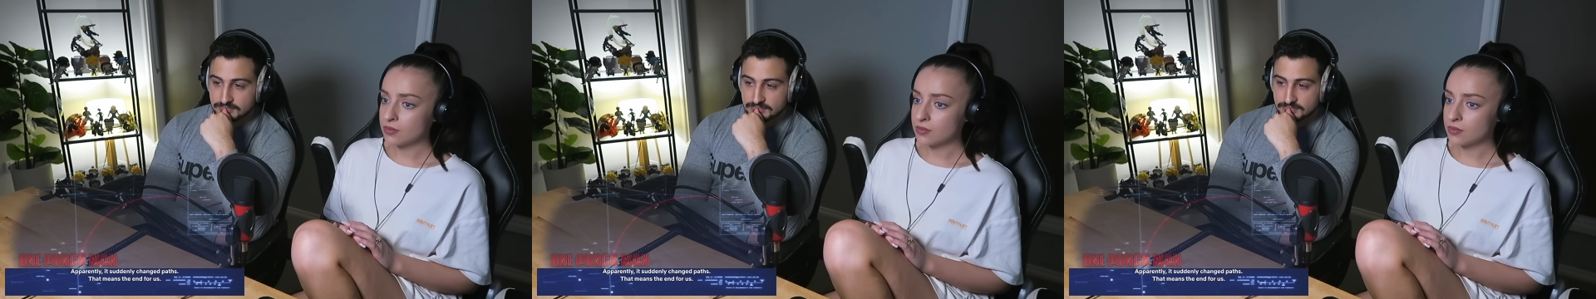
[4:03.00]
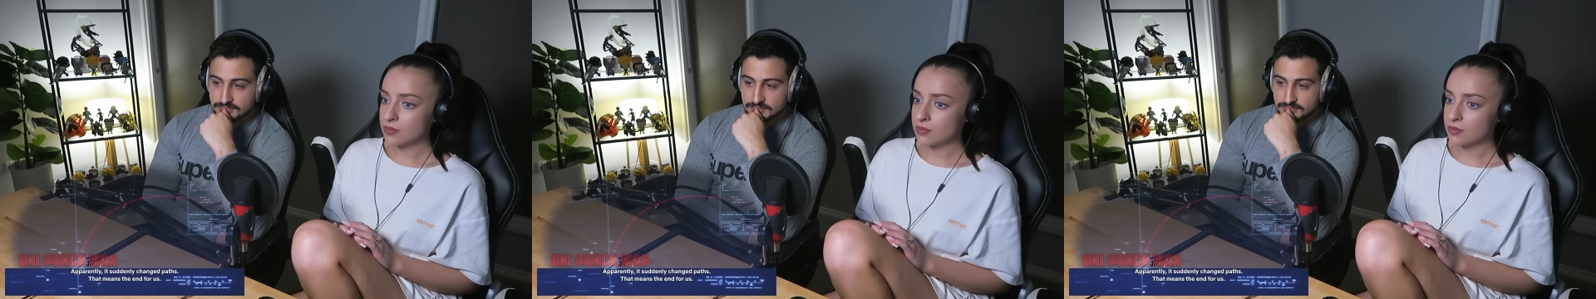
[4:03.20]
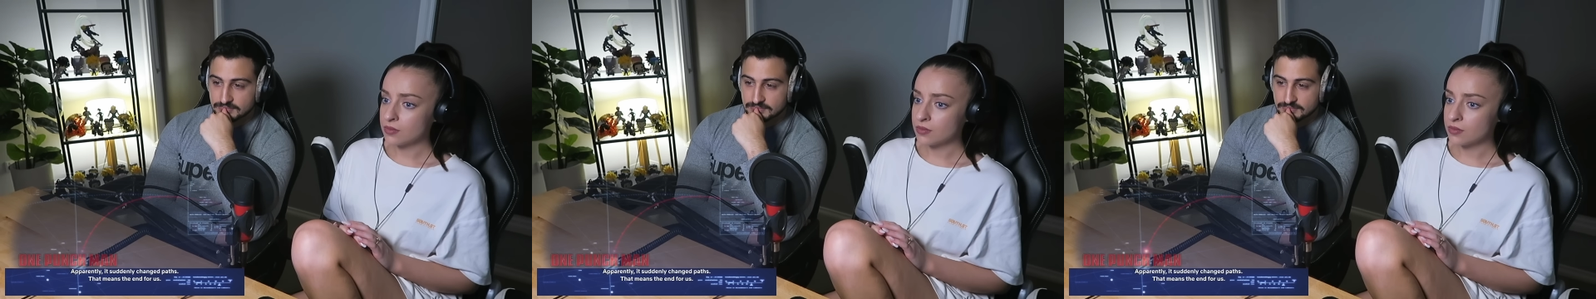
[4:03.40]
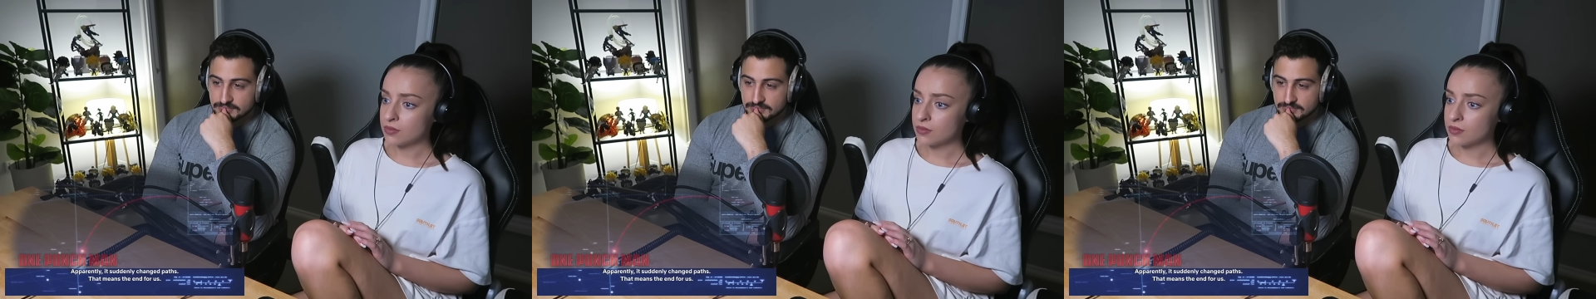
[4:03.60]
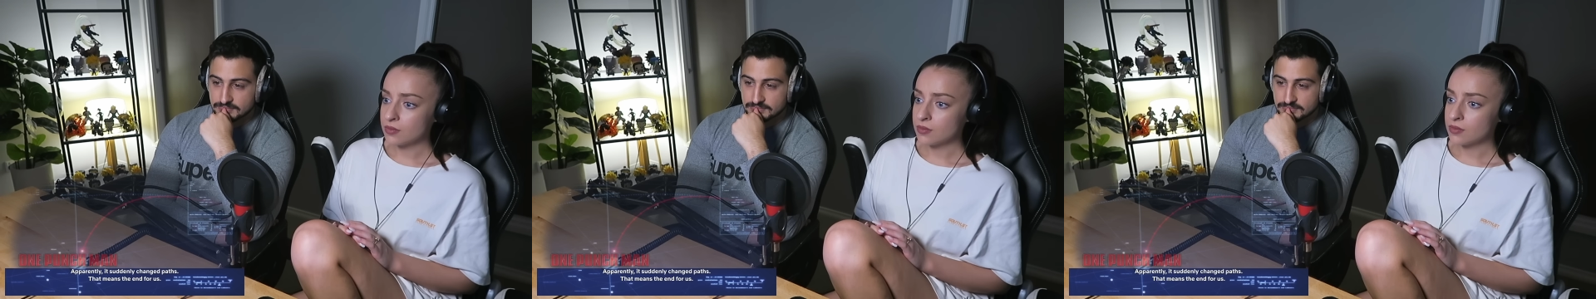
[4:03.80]

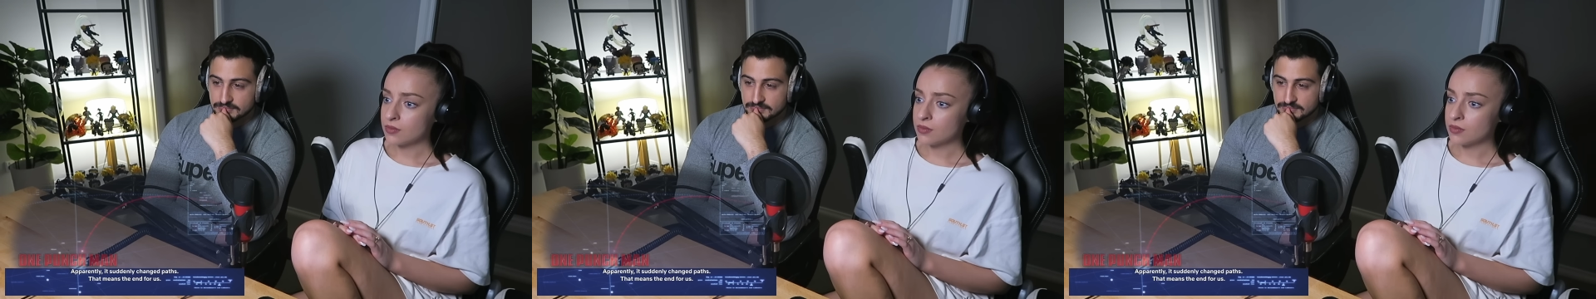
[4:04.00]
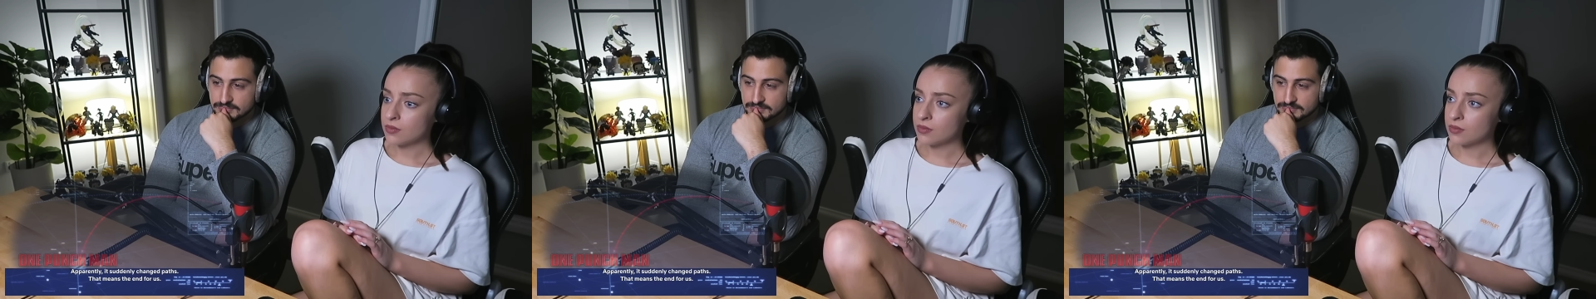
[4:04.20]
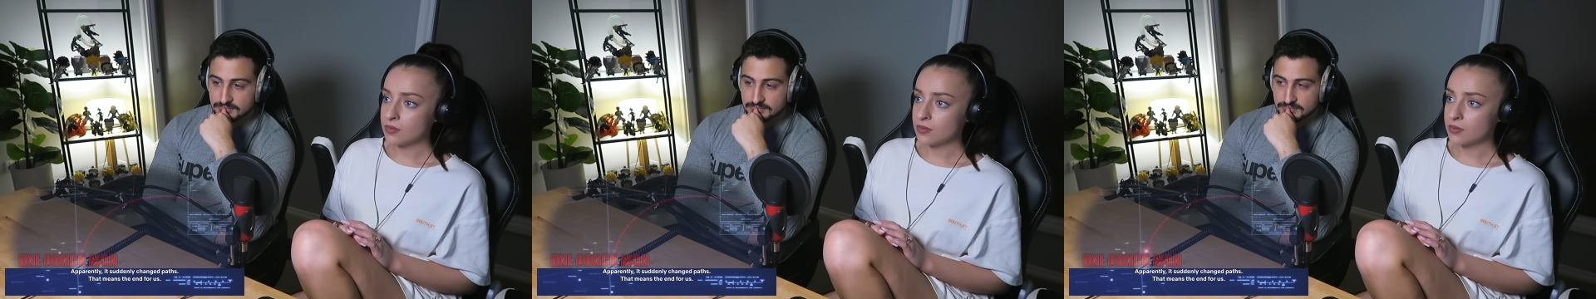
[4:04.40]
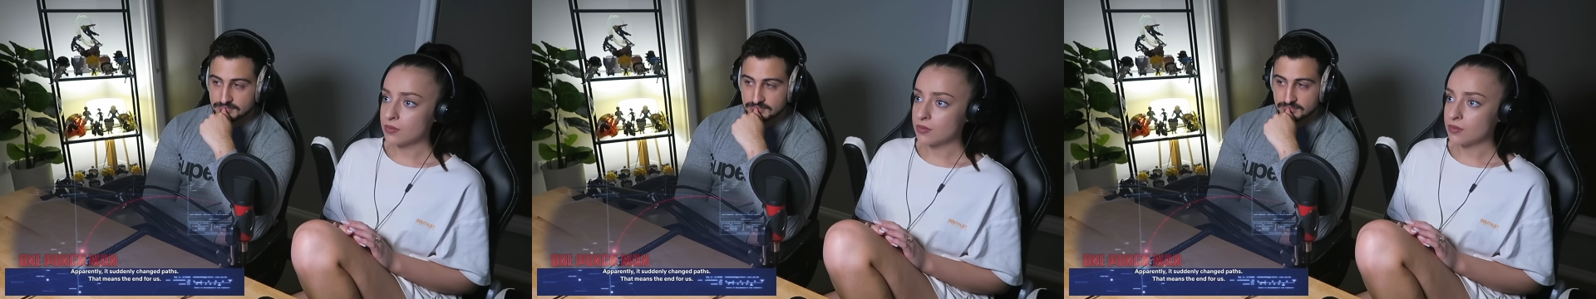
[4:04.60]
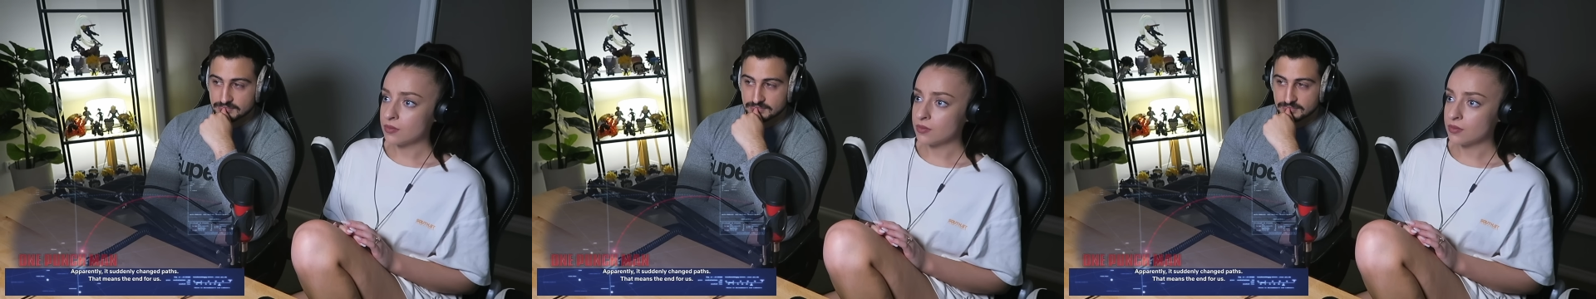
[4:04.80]

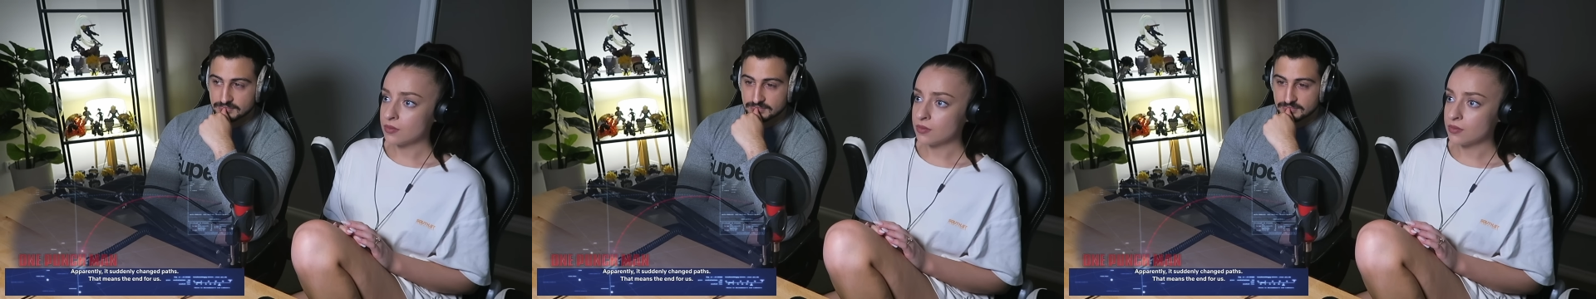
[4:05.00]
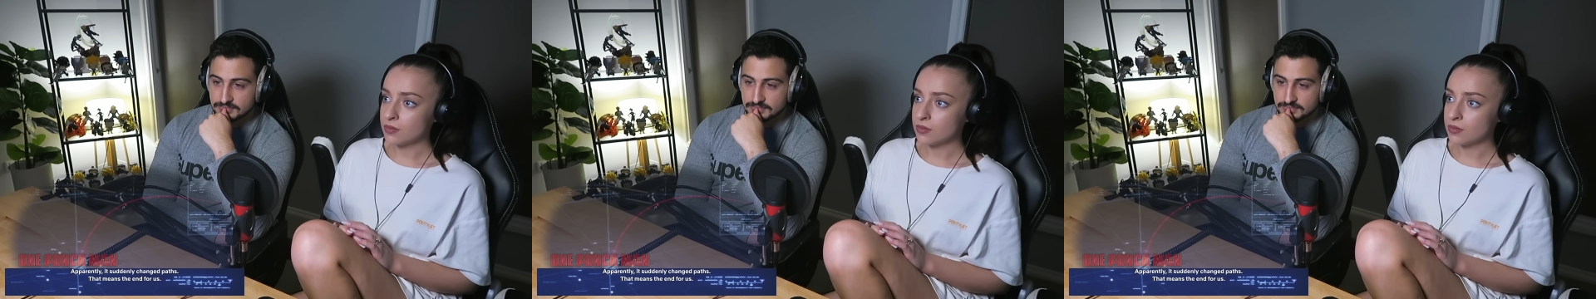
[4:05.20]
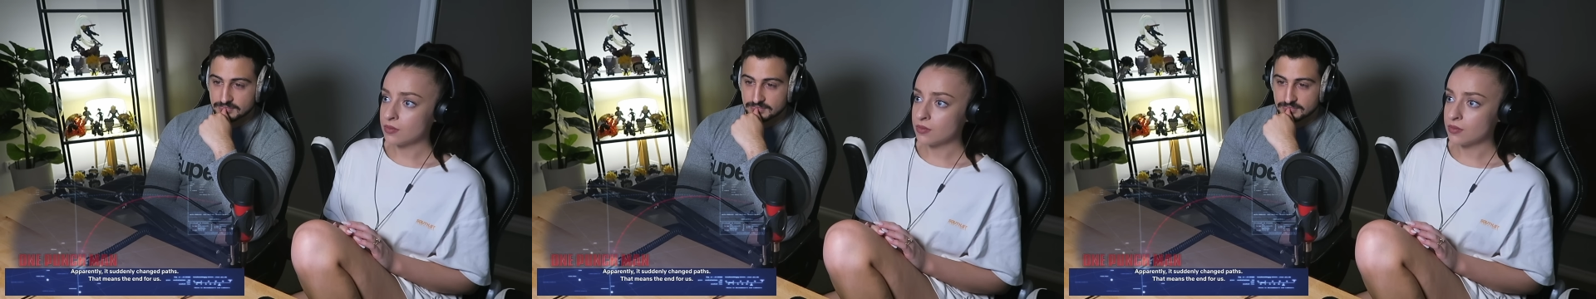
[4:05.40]
(no one is talking)